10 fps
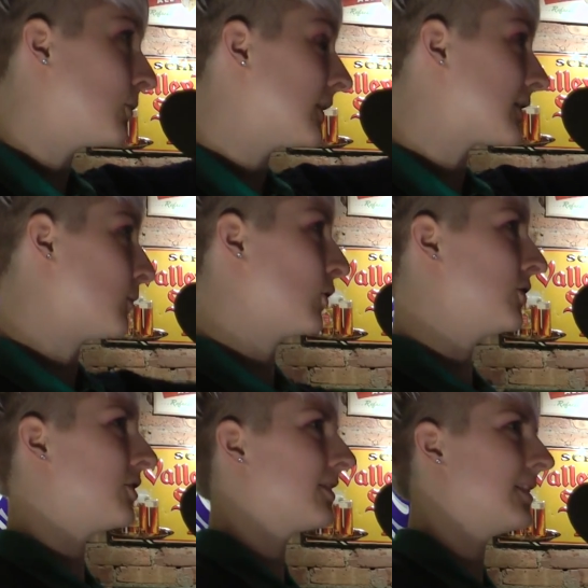Do you want some
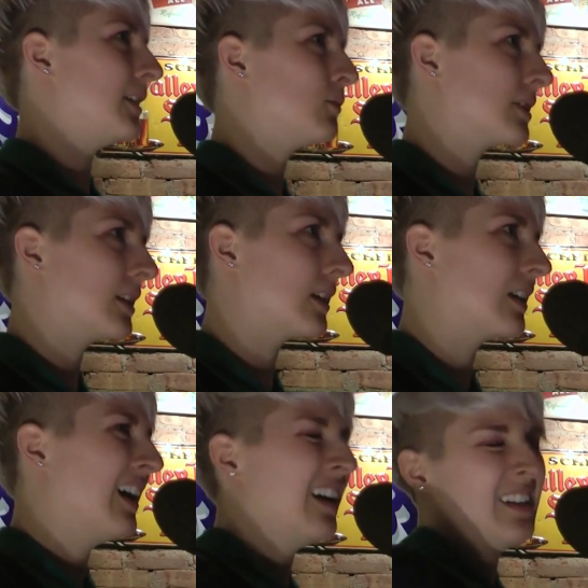oranges? And he was like,
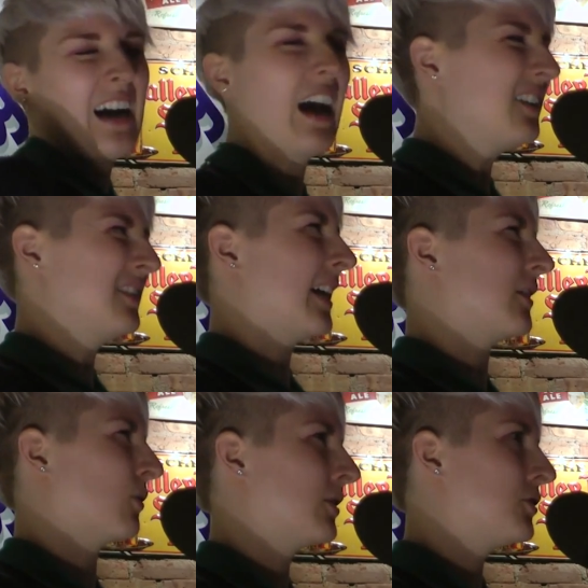like
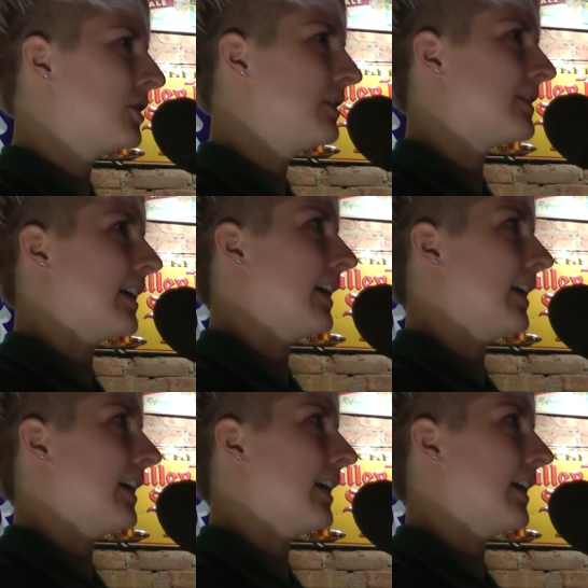oranges,